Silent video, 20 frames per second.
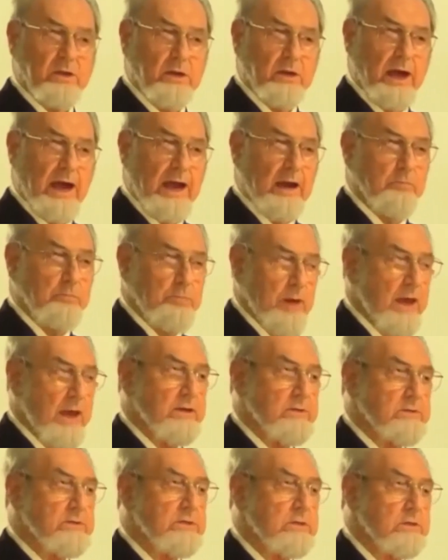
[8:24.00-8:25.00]
at a
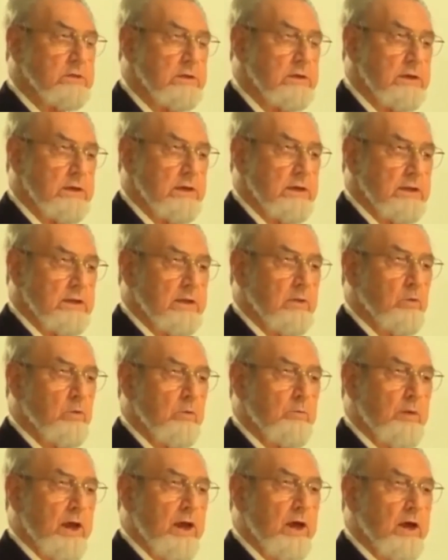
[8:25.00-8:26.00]
pace that will
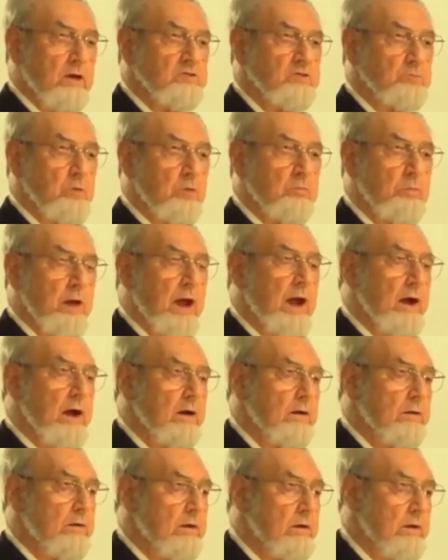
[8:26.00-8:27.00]
make us
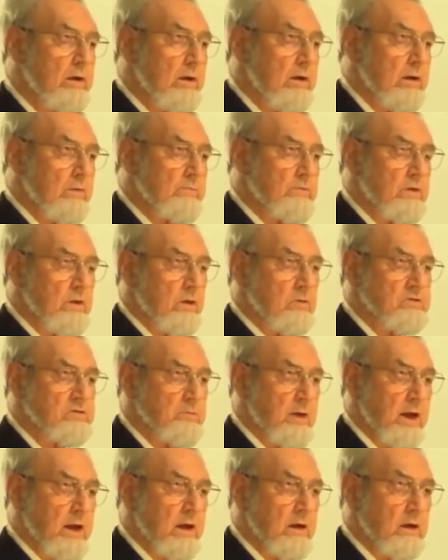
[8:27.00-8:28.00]
prepared for those
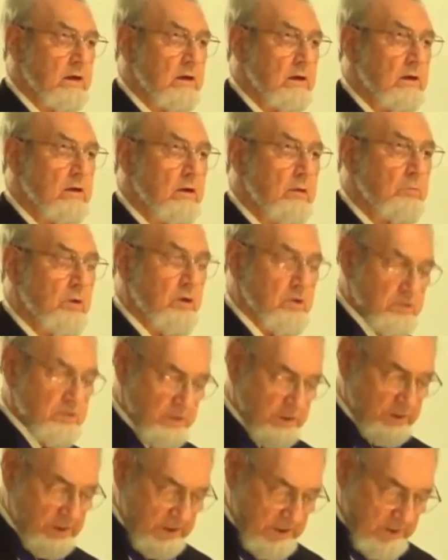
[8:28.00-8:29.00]
medical
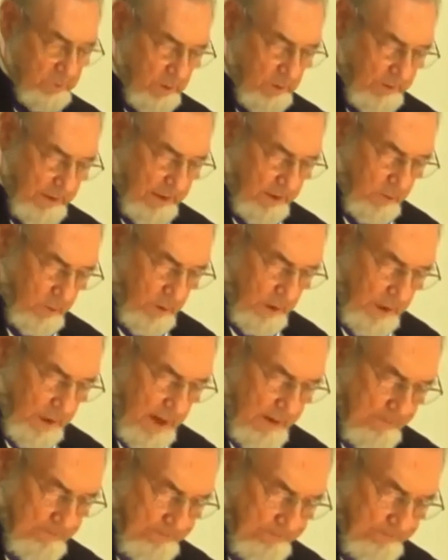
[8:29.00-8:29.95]
emergencies when they do come.